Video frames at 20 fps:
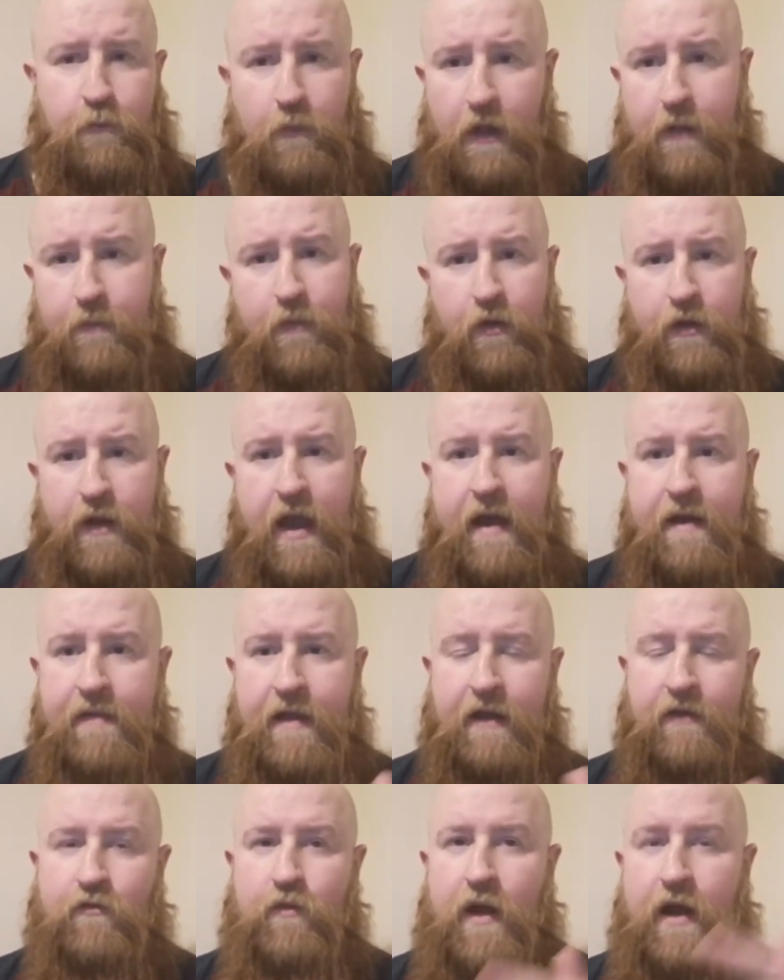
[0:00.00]
but yeah, and
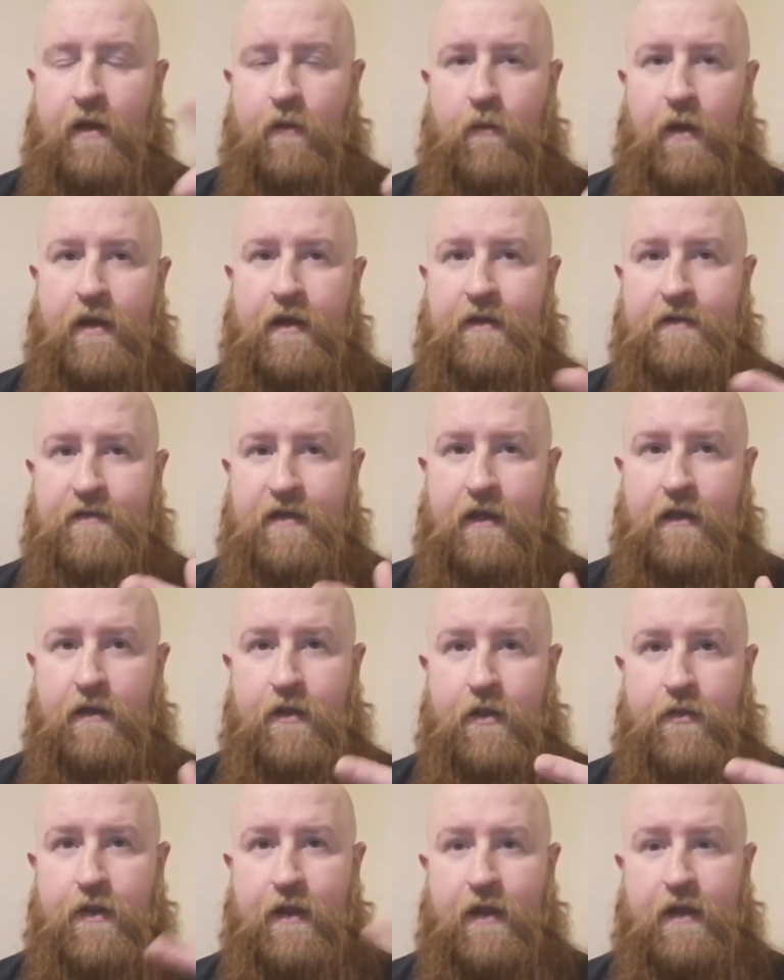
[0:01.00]
that's why when it said
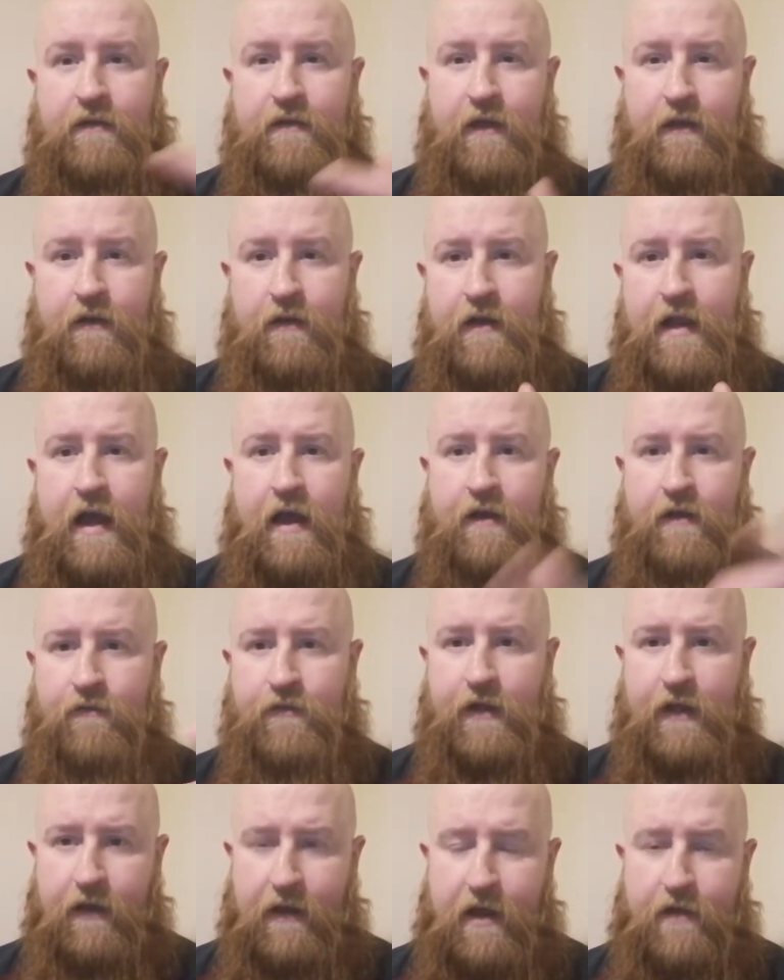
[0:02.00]
in the thing, I said nine of
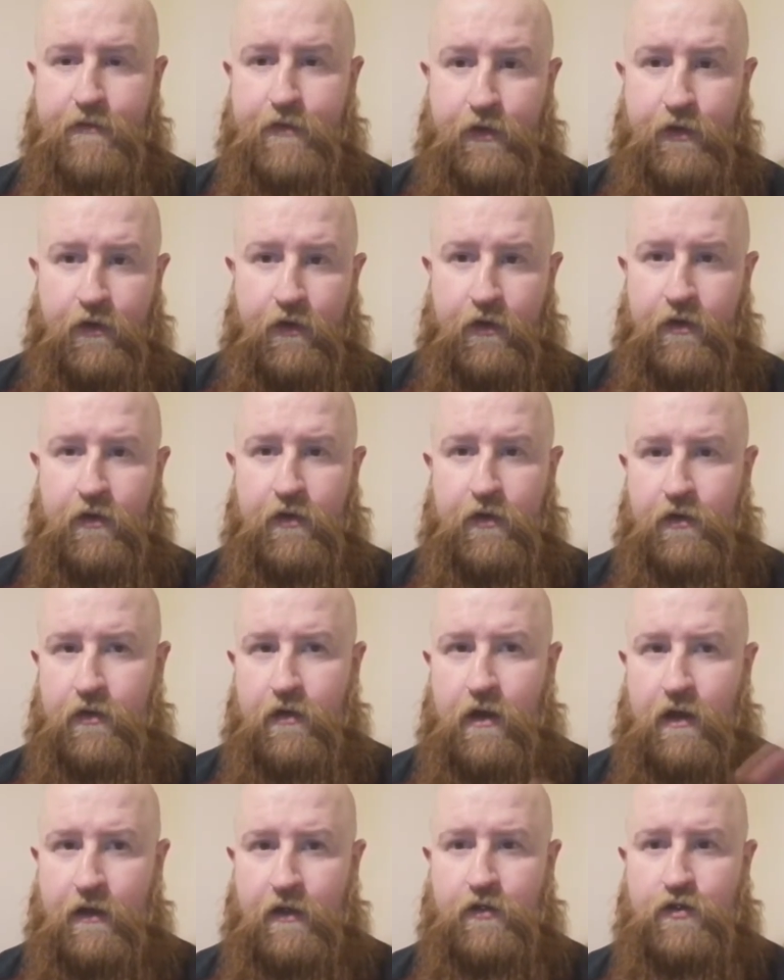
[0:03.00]
the eleven,
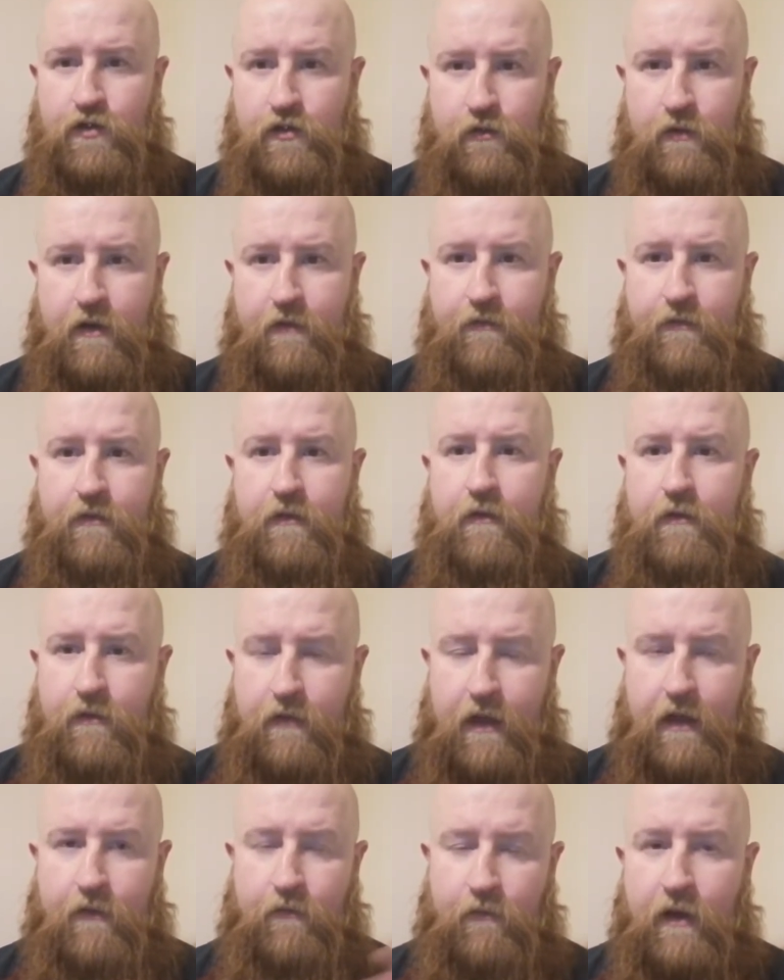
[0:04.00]
I used to have
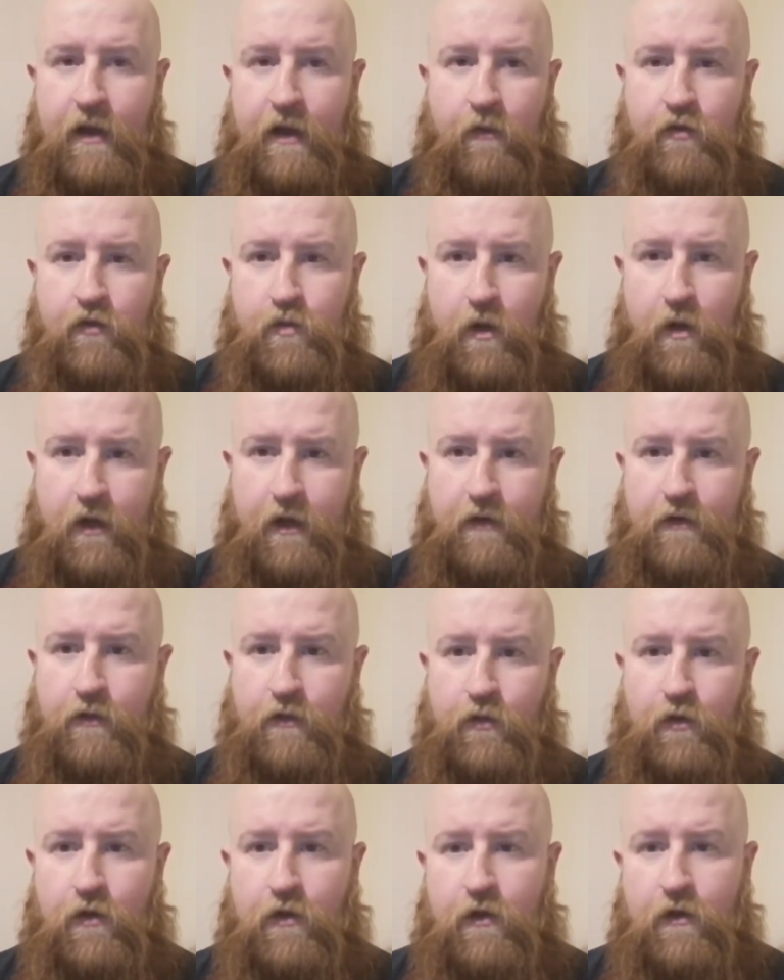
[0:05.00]
like when I was working at
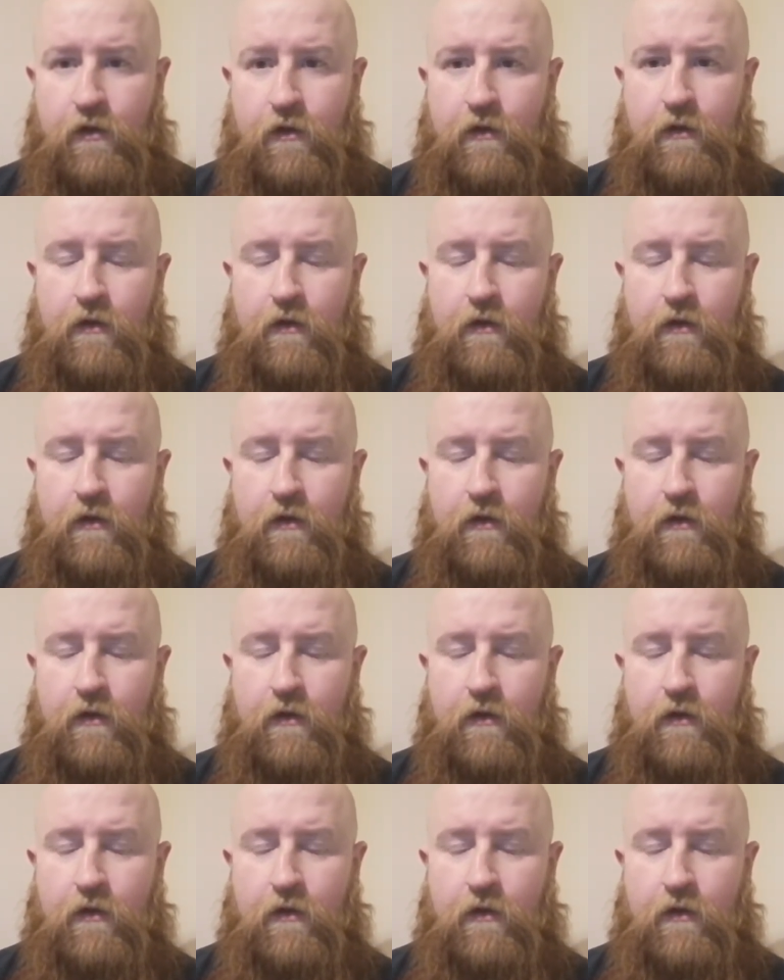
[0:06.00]
door,